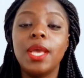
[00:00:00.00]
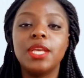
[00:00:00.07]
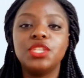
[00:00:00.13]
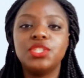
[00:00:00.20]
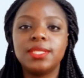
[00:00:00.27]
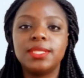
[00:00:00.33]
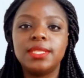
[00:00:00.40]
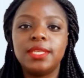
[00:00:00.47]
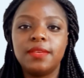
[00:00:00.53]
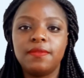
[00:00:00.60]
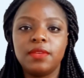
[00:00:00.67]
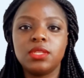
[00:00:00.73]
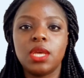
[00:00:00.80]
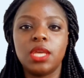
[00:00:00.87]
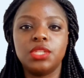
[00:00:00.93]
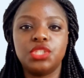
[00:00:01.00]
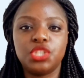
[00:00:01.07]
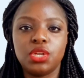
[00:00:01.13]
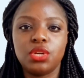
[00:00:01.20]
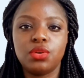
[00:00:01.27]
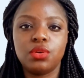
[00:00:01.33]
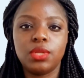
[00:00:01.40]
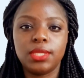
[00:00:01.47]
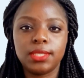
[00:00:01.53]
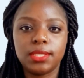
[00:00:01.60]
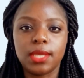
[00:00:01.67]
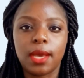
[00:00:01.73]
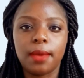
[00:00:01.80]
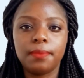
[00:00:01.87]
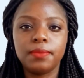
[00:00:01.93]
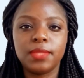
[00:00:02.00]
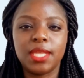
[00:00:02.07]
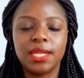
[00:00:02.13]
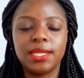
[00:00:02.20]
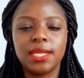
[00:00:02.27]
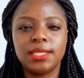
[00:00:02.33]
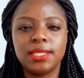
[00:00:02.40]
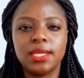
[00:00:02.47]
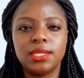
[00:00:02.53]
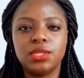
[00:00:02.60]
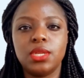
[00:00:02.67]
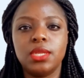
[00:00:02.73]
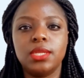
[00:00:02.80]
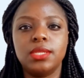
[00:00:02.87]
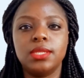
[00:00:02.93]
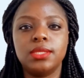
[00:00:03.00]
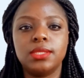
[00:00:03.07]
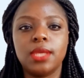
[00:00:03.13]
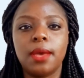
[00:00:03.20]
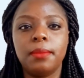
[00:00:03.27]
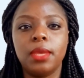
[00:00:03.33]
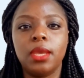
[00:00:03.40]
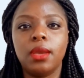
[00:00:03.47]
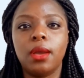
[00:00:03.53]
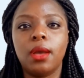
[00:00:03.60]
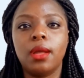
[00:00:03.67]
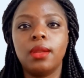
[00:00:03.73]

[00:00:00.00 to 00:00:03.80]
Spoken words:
just give it a general term that doesn't really determine